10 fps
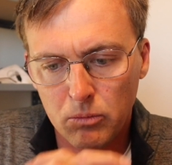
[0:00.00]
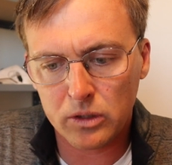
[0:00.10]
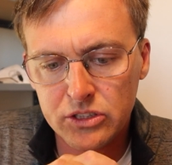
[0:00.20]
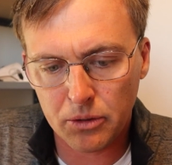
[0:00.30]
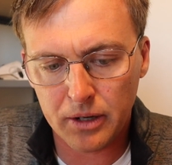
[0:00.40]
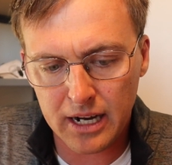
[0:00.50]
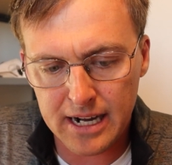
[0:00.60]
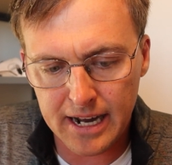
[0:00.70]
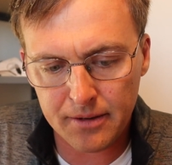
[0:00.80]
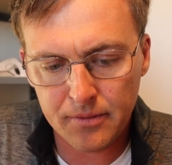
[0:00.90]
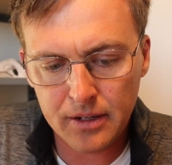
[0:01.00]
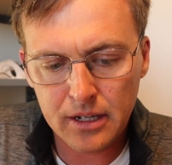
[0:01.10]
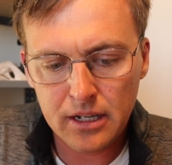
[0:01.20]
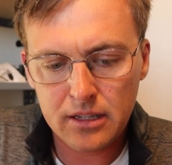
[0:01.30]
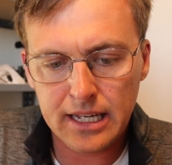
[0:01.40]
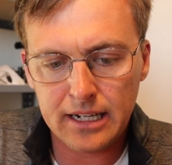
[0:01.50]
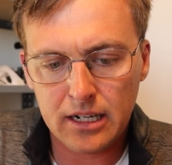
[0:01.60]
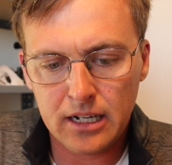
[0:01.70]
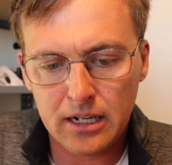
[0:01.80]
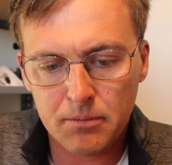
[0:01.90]
what's going on
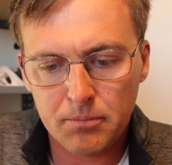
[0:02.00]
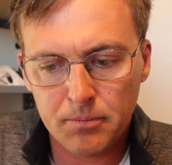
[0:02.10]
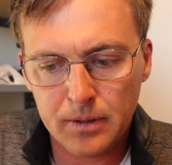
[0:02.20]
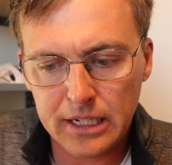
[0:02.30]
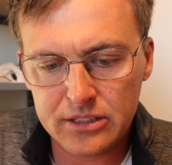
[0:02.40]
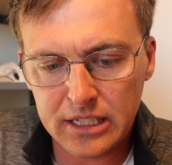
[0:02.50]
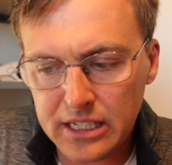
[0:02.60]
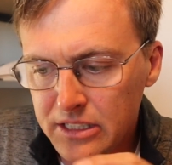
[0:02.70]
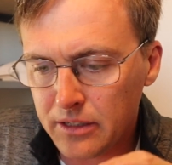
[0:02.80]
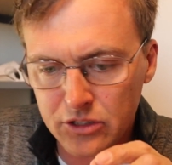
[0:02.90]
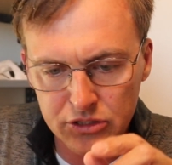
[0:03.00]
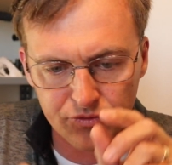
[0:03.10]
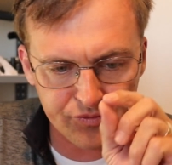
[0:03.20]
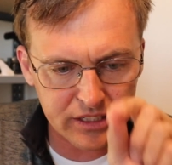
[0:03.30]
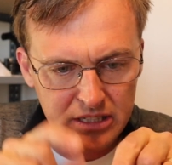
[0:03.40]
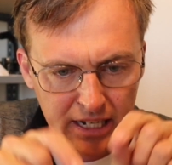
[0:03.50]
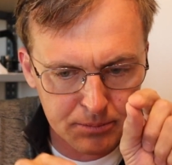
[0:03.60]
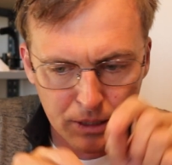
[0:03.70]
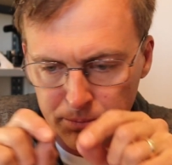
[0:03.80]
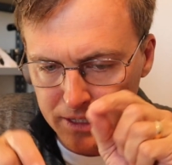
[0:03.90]
that it's easy to just fix the
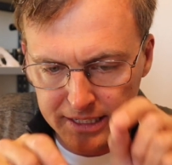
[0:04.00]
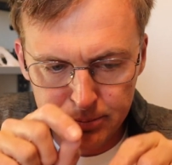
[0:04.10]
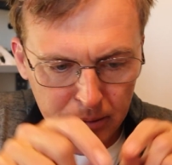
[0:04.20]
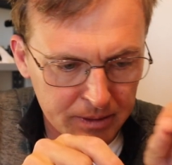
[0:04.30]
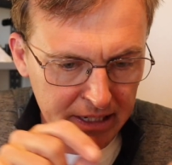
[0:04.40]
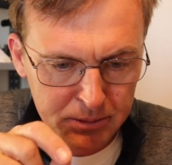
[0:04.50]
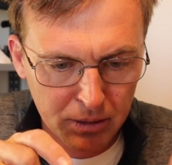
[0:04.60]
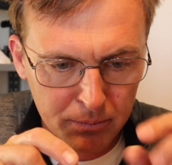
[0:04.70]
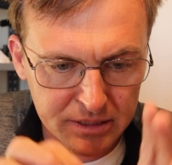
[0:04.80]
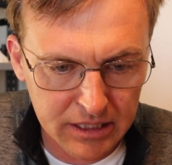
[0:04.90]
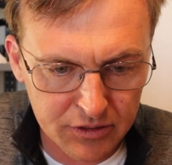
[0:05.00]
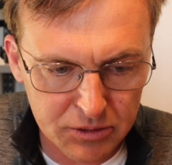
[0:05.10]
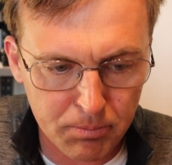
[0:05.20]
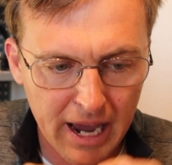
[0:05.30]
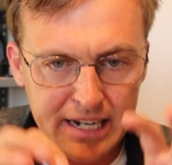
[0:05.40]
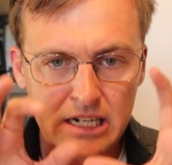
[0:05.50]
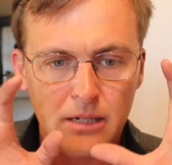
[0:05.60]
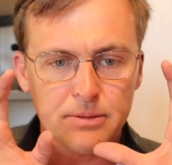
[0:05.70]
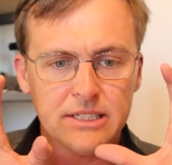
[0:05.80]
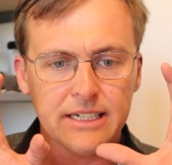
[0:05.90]
next problem, the next problem, the next problem, instead of just backing
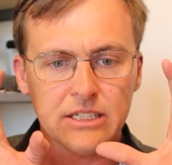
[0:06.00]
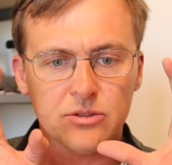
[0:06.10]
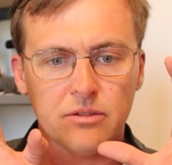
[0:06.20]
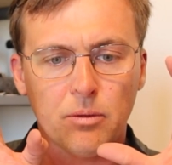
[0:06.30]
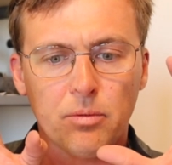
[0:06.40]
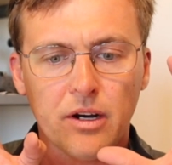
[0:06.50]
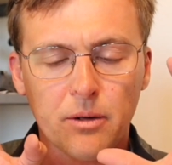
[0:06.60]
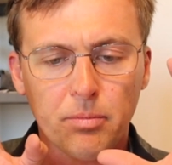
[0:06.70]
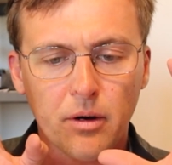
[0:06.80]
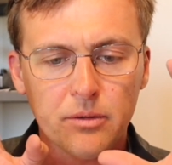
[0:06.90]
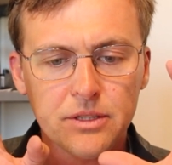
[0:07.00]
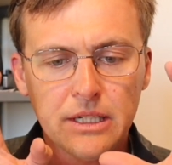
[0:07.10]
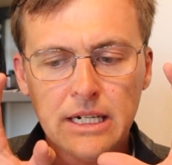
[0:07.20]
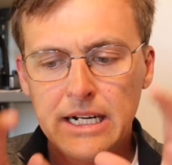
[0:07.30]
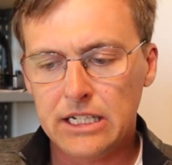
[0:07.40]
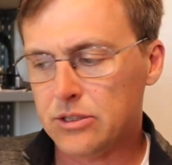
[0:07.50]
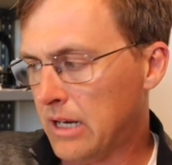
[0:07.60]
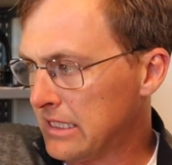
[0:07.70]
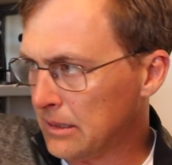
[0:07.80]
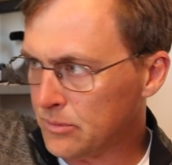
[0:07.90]
up and taking sort of a broader approach. And so
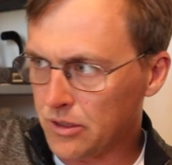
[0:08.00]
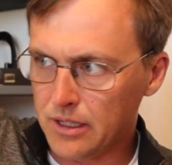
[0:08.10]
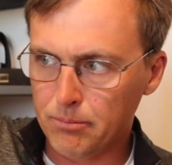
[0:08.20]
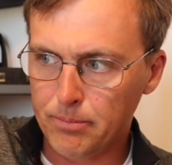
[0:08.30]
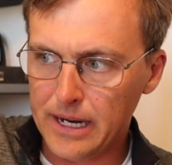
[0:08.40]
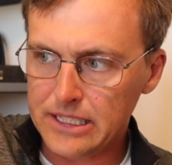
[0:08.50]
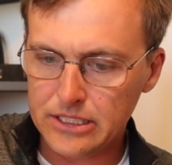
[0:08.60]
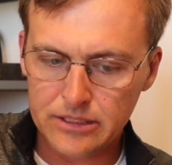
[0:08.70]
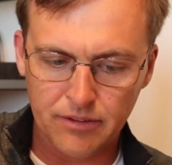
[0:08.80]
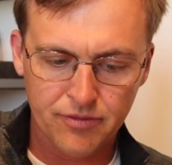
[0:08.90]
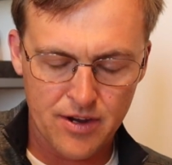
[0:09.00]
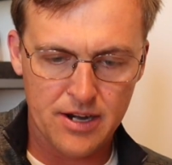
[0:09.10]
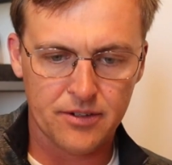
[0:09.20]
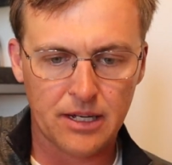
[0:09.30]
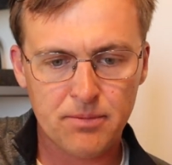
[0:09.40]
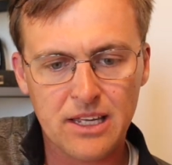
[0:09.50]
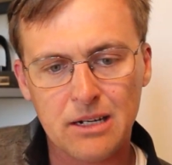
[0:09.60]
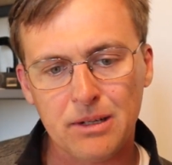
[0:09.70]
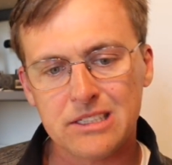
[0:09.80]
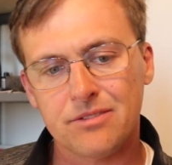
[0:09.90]
as I'm turning base to final, I'm thinking
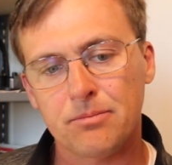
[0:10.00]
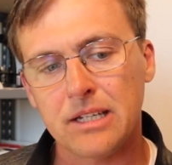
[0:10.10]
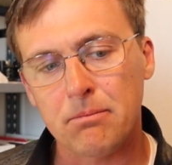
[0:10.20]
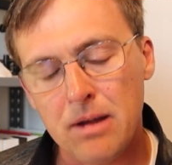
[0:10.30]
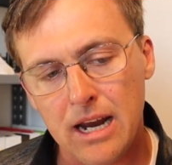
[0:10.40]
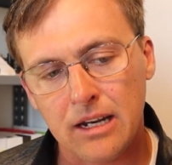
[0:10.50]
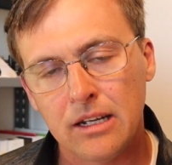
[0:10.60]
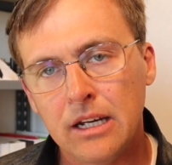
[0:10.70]
to myself, man,